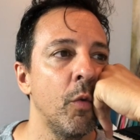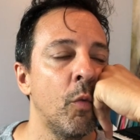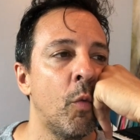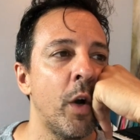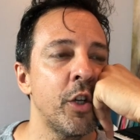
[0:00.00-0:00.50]

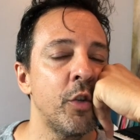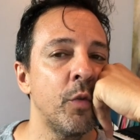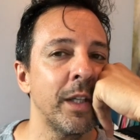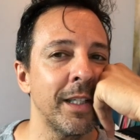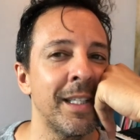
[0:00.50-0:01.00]
once you
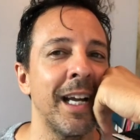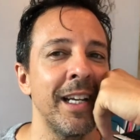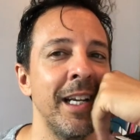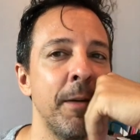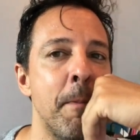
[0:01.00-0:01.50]
get the
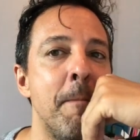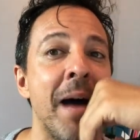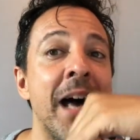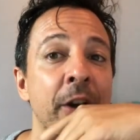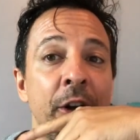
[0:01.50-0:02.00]
technique
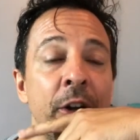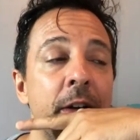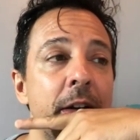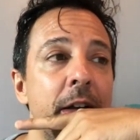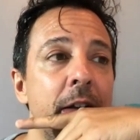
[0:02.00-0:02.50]
better,
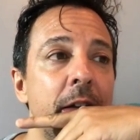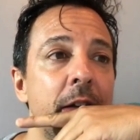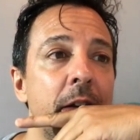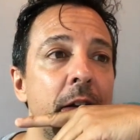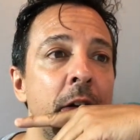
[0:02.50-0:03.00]

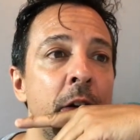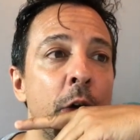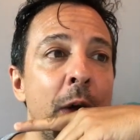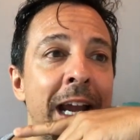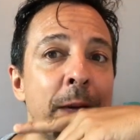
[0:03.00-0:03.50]

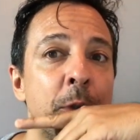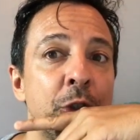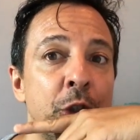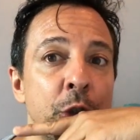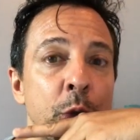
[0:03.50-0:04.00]
you're able
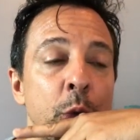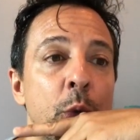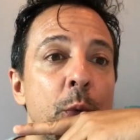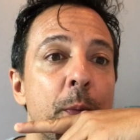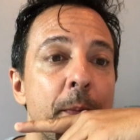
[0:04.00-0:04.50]
to